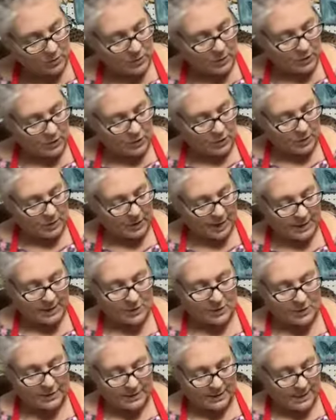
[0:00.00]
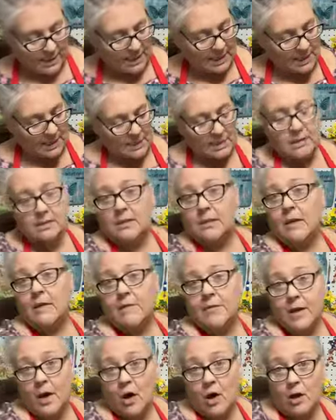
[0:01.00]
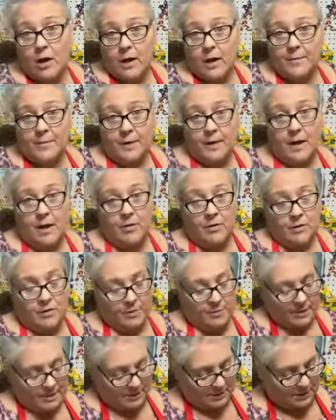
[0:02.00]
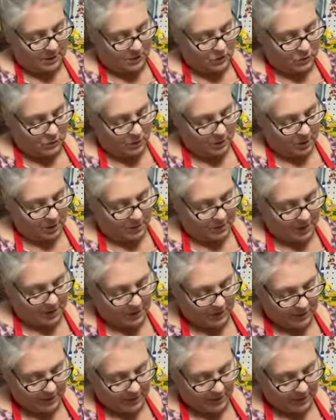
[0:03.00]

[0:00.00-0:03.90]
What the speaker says: when they're doing like they're singing and stuff, they all come together in the big sanctuary. But